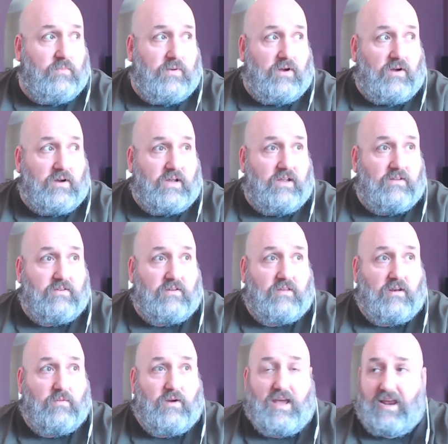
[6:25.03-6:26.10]
Market. So I don't
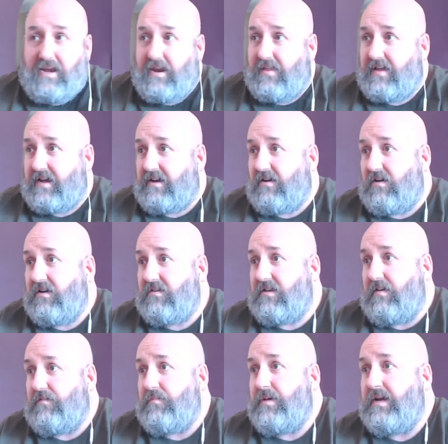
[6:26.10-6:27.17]
know what any of that kind of
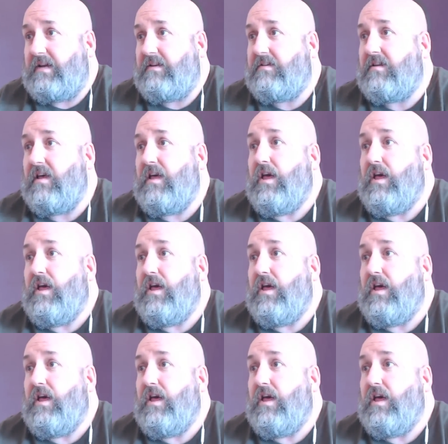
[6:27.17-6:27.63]
stuff means.